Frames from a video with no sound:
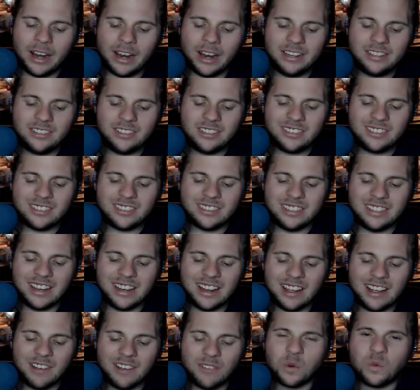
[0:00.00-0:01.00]
he just
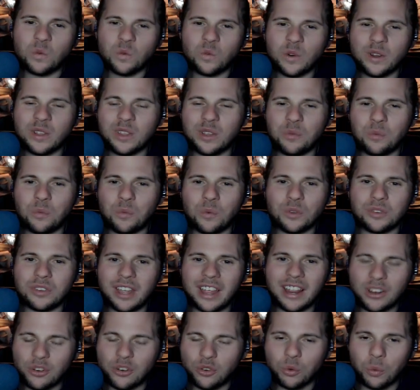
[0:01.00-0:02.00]
never really was
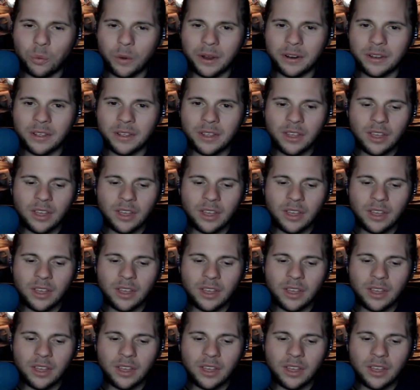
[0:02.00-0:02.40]
into it.